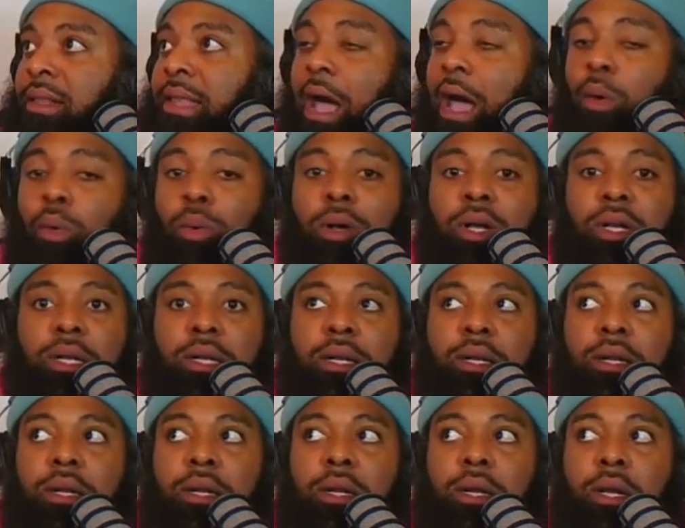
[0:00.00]
That was
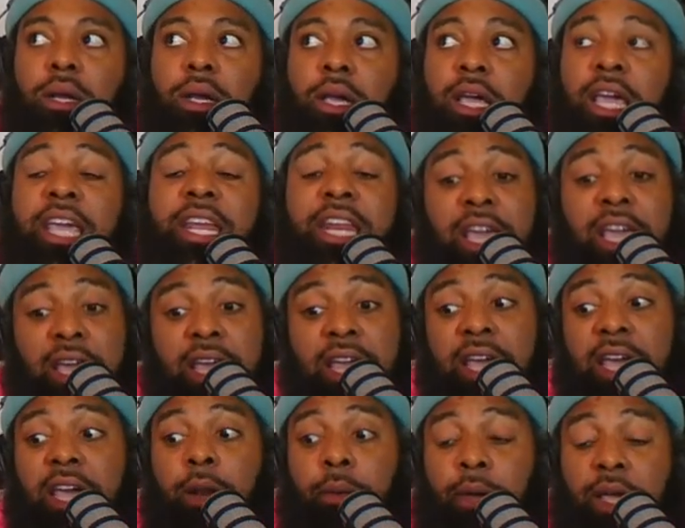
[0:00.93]
he did
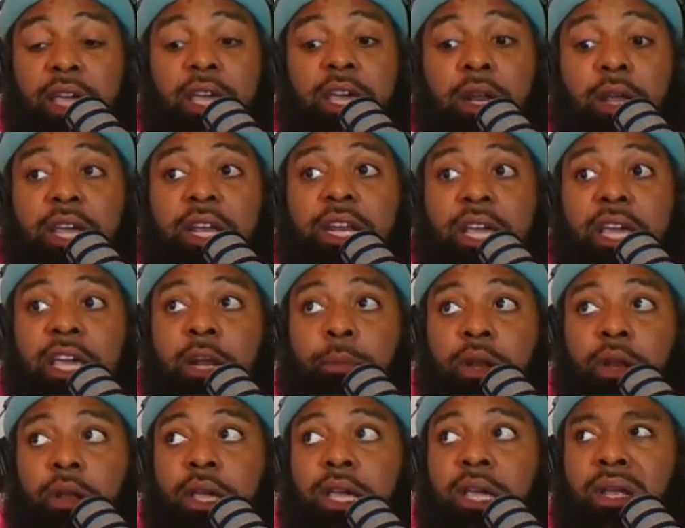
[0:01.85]
hit him
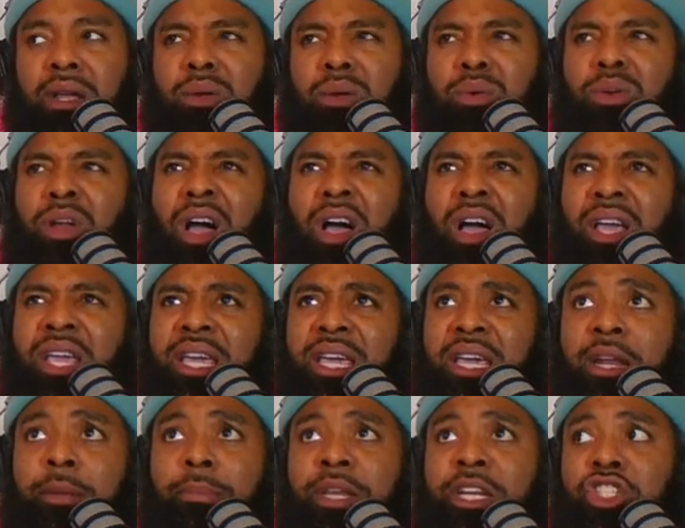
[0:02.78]

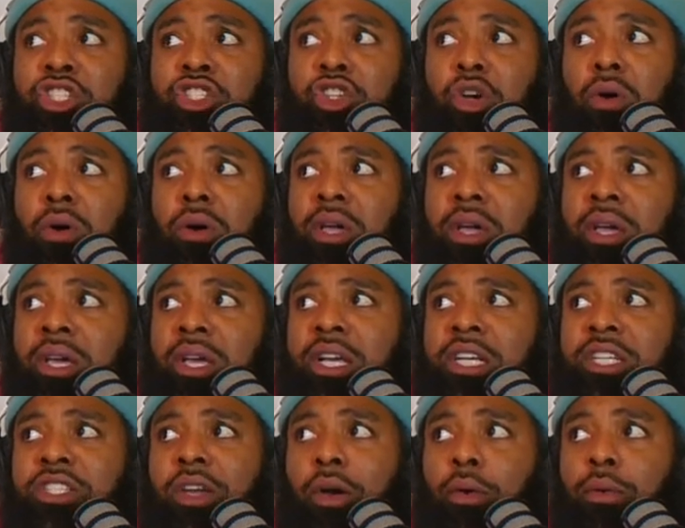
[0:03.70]
in the jaw.
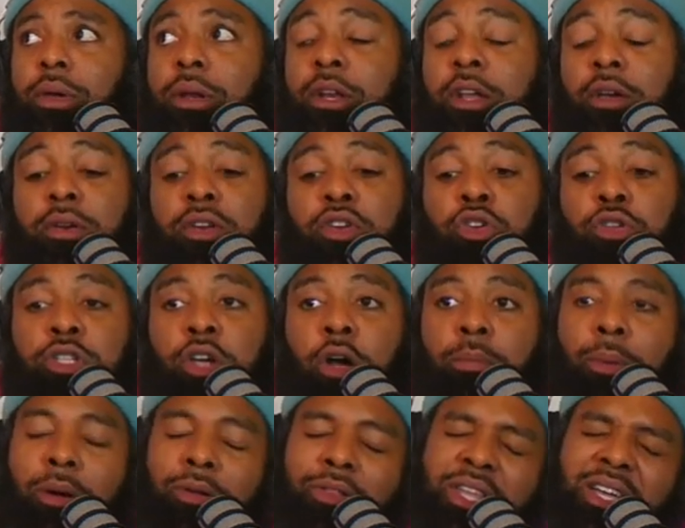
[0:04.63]
His jaw. You talking
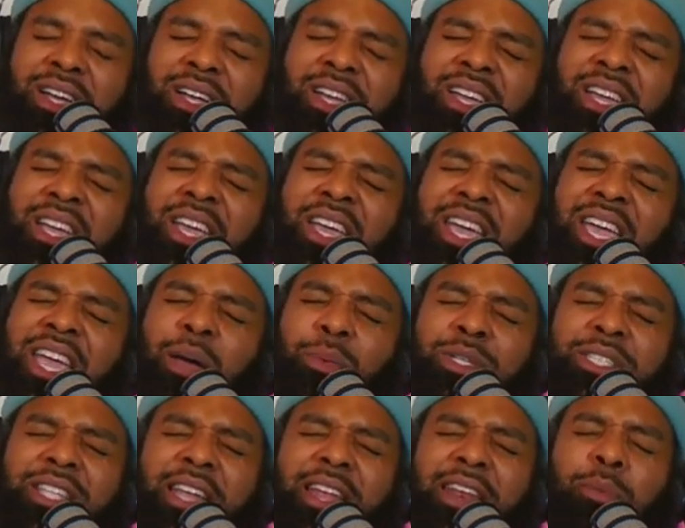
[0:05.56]
about it
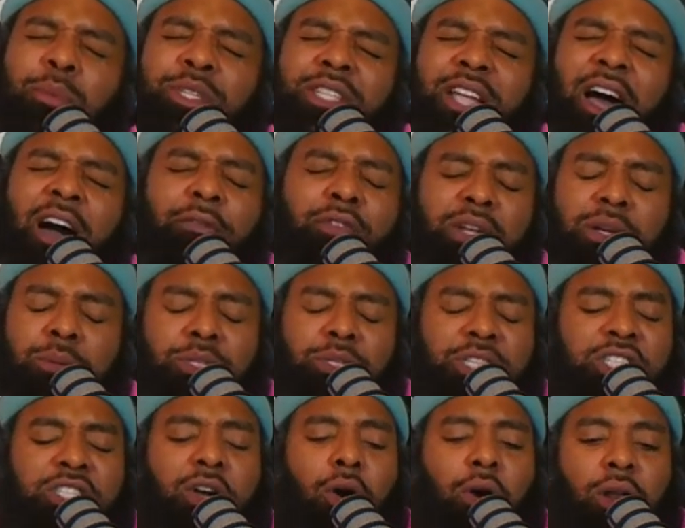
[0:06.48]
was a
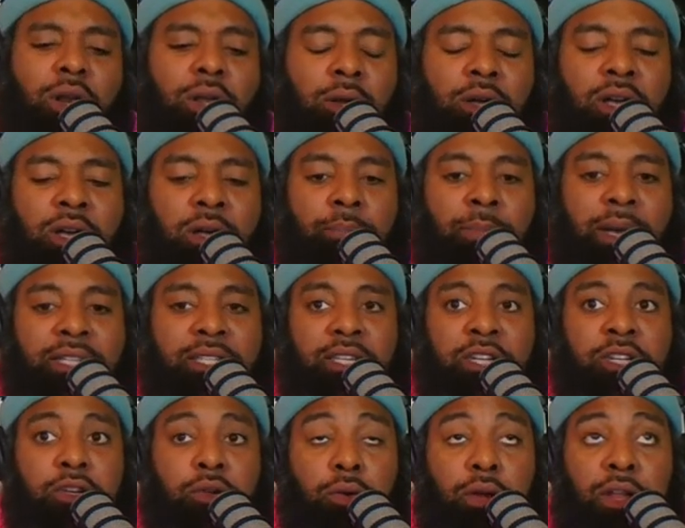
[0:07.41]
taller
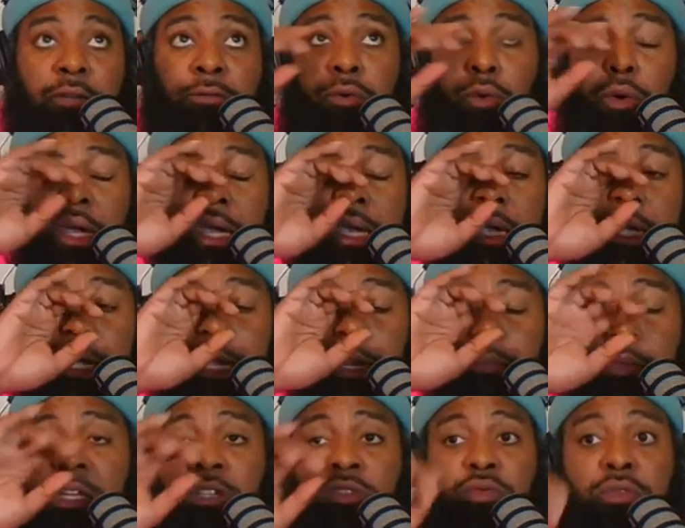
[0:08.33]
Mexican dude he fought, and he hit
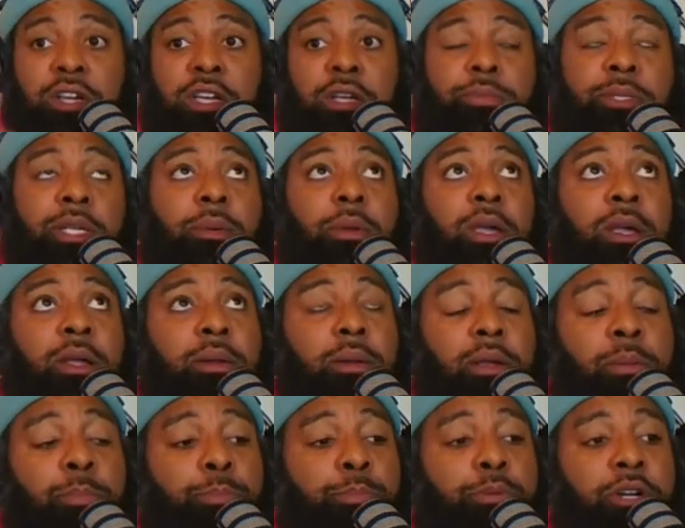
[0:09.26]
him in his ribs
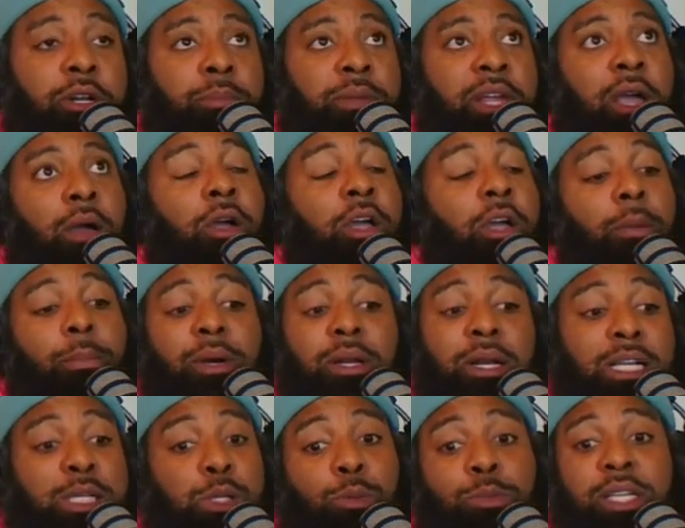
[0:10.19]
and put him down. But
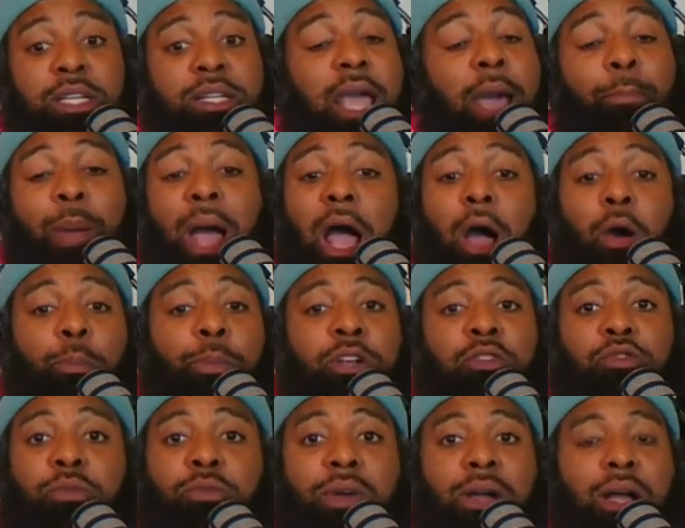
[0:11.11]
that's what I'm saying. That power punch
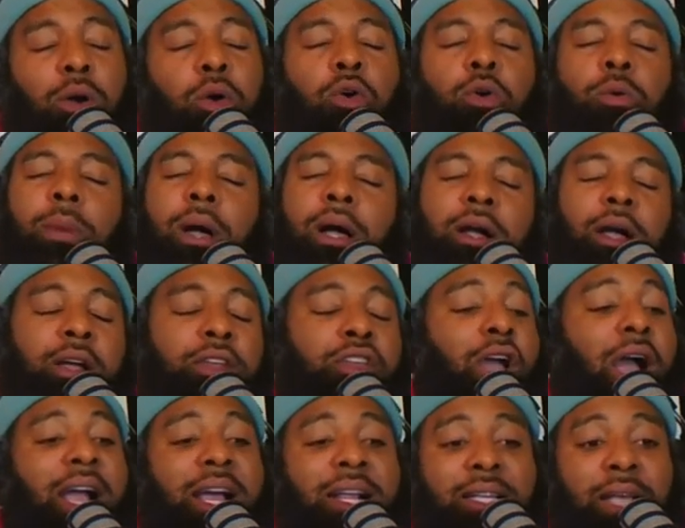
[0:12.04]
from Ryan, oh my god,
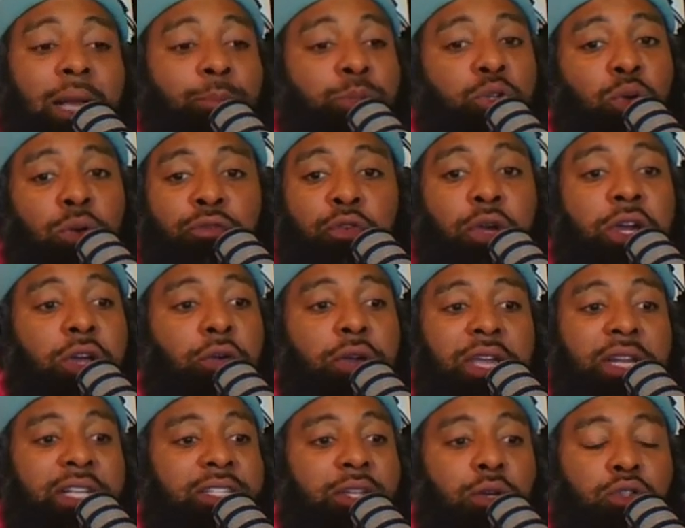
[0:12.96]
y'all got. I'm sure if you get on
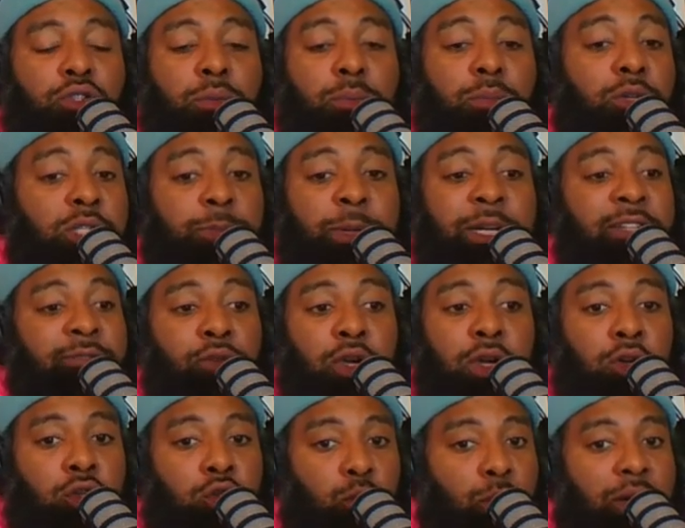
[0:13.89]
any social, especially if you get
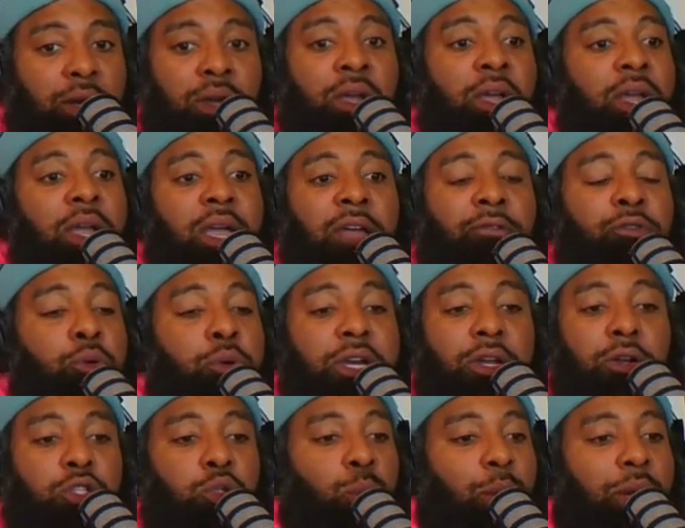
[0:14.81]
on Twitter, if you get
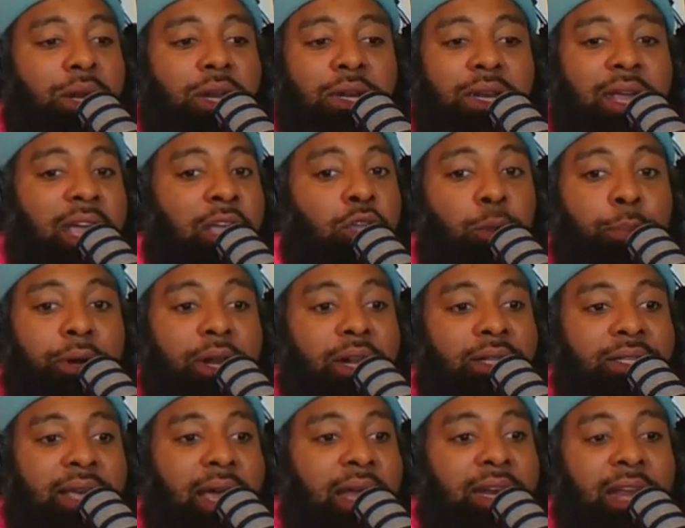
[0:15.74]
on Twitter today and you put in
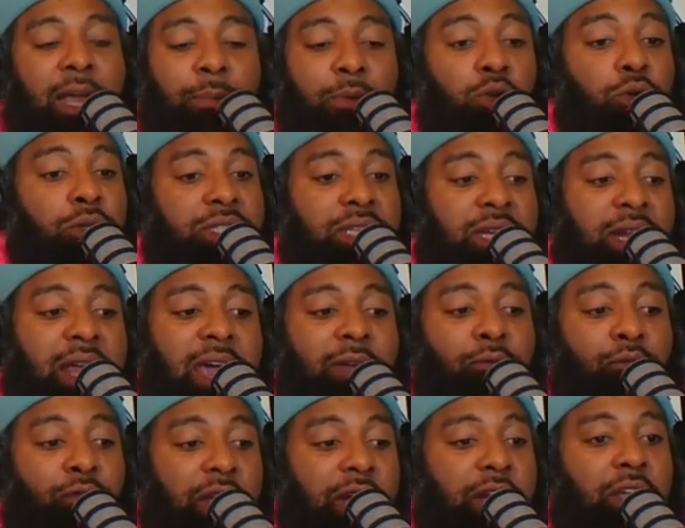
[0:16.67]
Tank name, you'll see
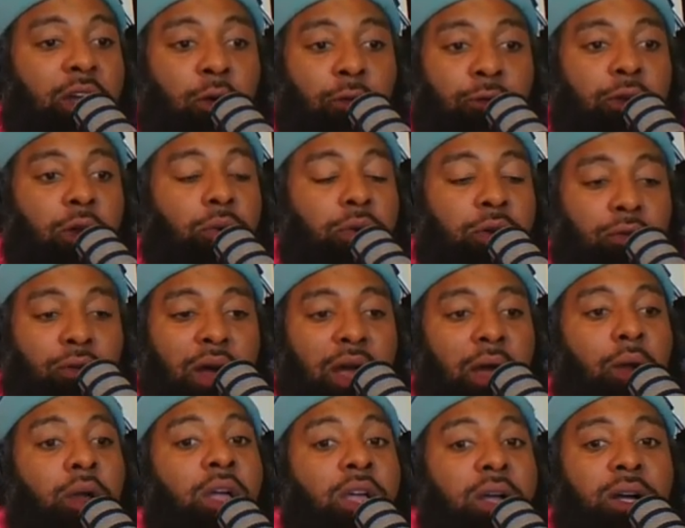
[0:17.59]
that video floating
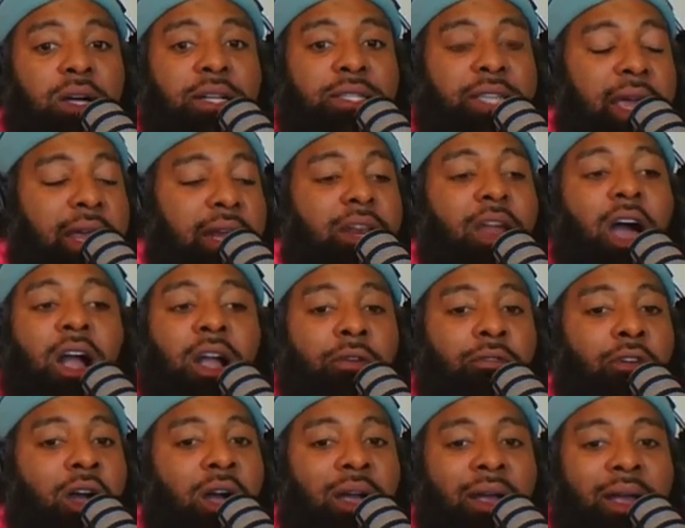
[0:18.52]
around a Tank knocking
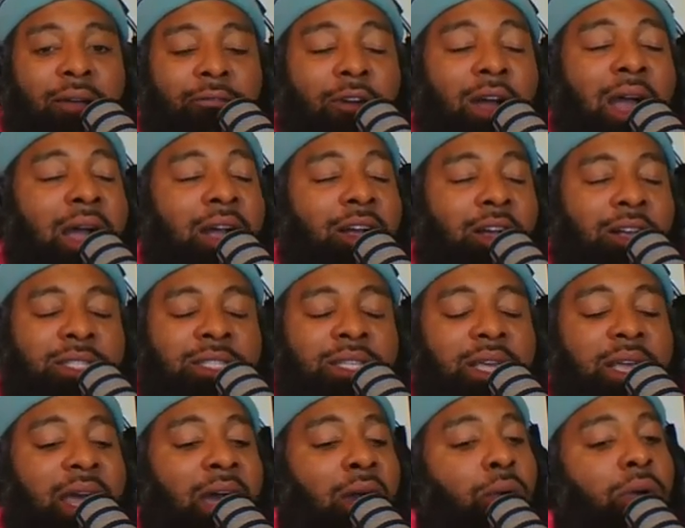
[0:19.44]
Ryan
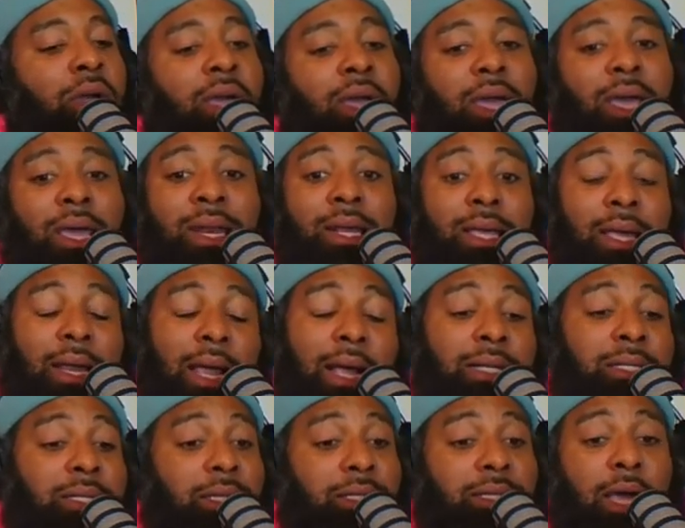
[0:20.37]
Garcia out. And again, like I
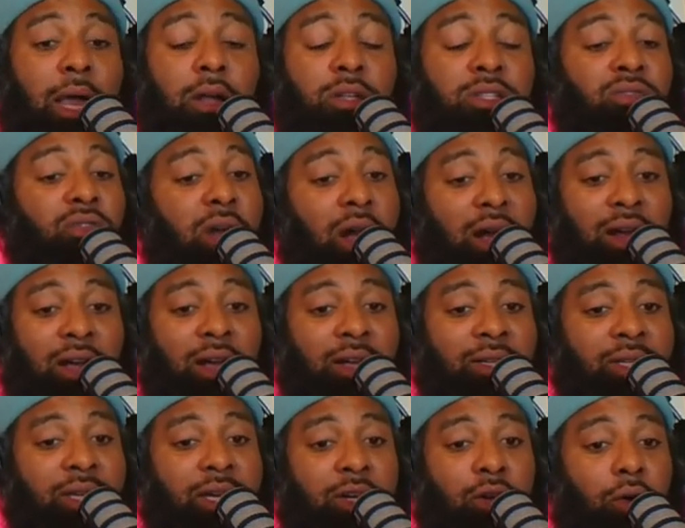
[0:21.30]
said, shout out to Ryan
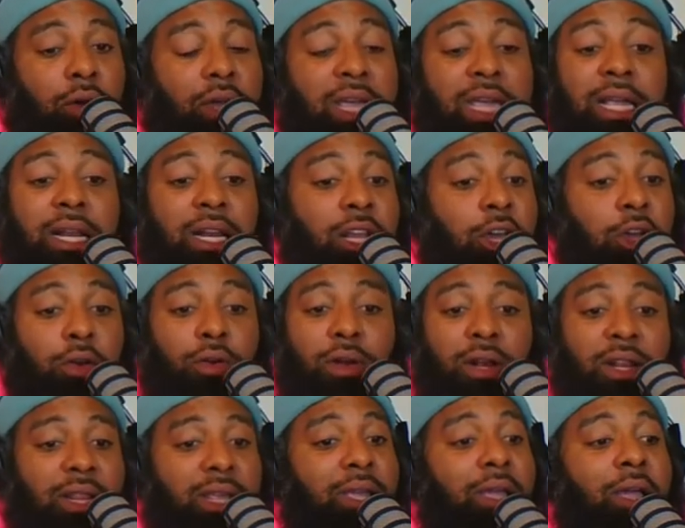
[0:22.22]
Garcia though. He
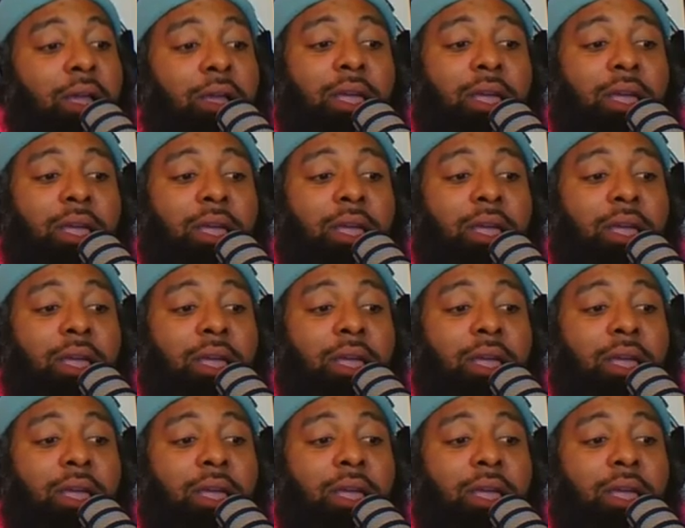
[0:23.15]
literally.